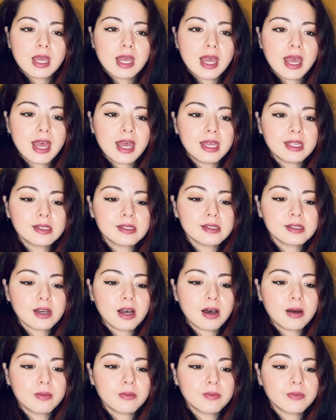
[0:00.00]
And
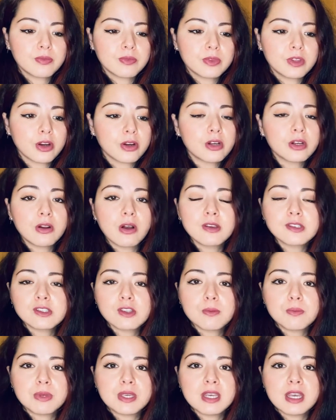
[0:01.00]
there could also
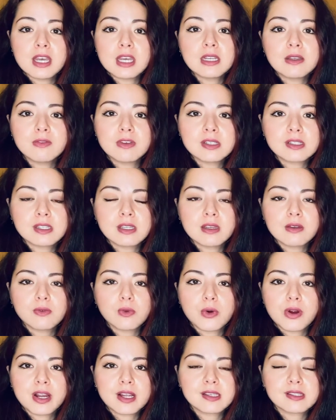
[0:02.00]
be innovative
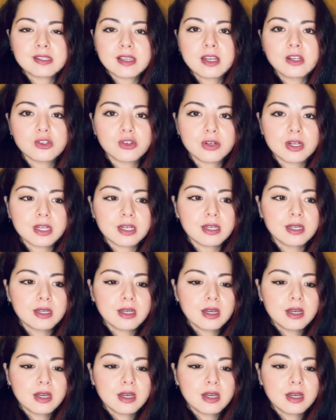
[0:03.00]
or eccentric